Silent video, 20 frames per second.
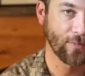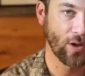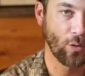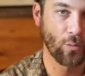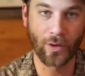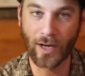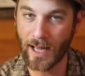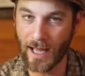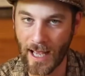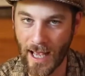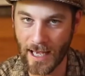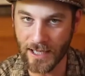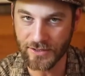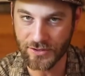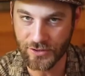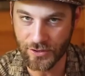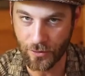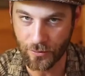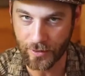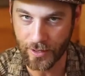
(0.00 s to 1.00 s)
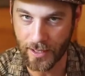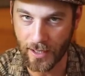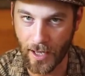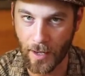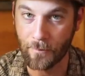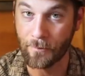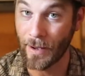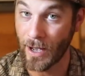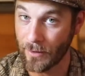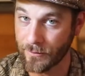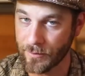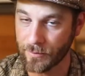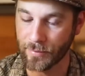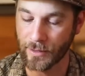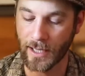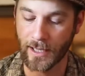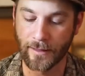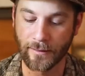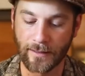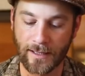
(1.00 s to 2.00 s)
When I asked Tony about the
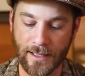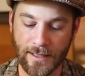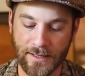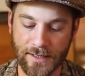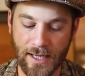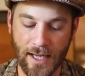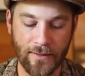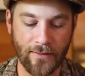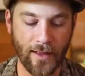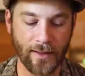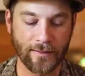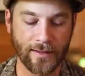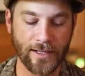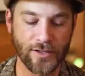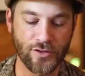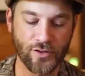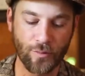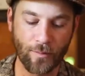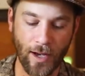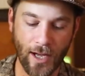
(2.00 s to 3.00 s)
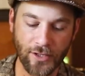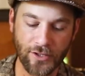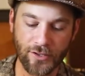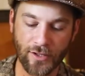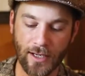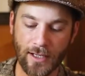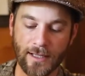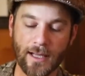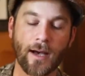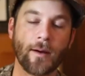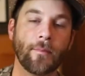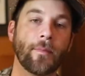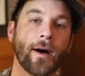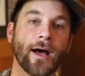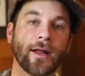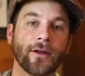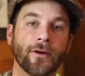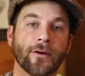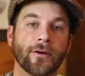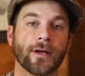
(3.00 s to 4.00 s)
blend, he had said that the Sumatra and the
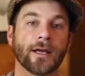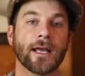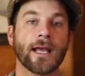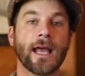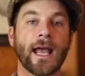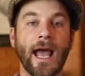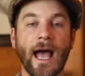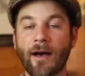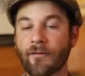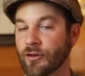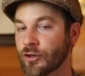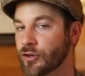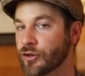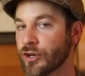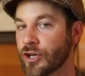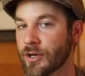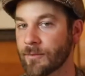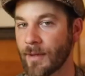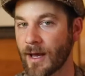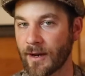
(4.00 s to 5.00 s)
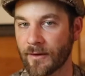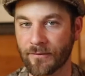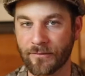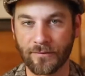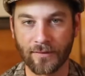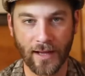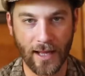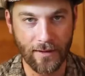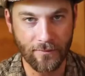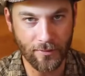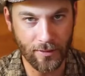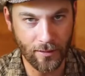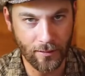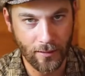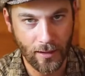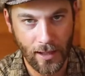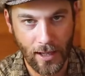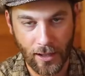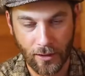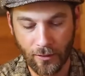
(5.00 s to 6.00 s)
Habano have a good amount of flavor,
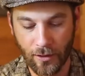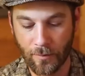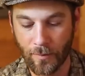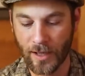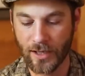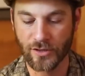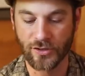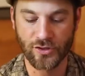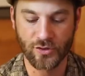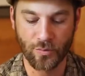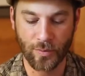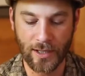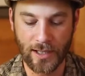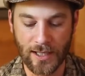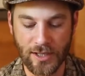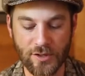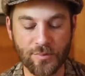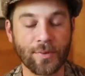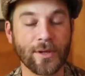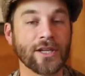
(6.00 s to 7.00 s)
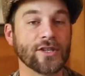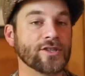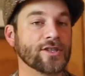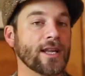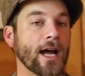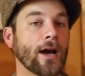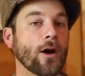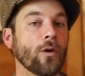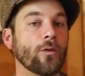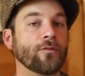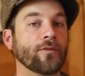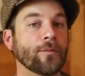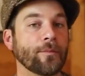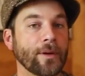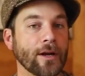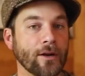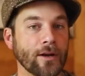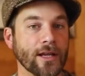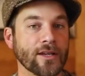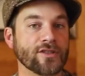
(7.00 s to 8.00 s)
good amount of sweetness, but it's not
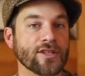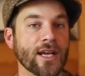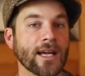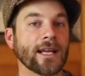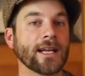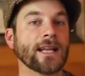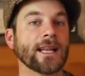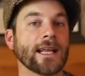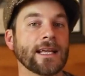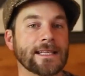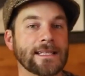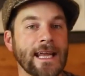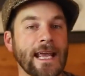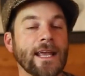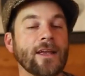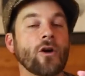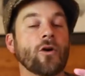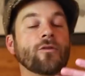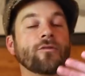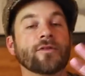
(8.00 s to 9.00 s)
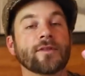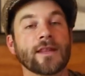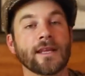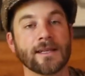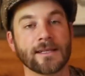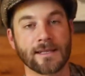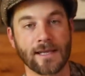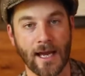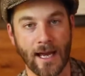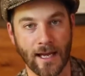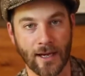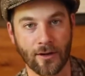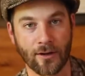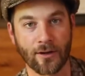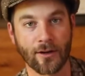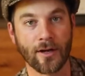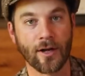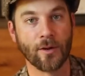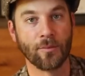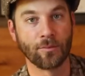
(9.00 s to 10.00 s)
overbearing. It's not gonna like take over the
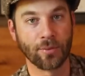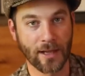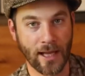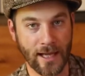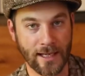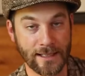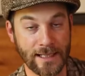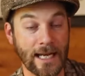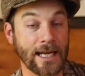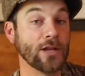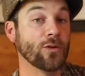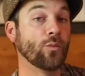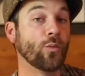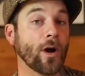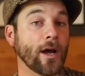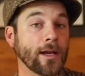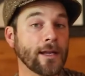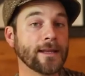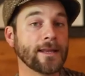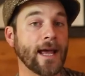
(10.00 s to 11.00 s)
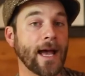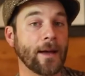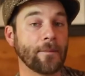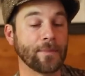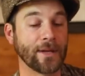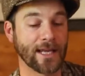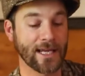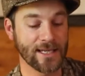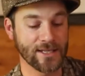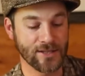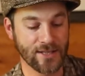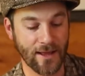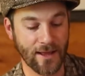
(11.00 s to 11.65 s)
entire blend. And he wanted that because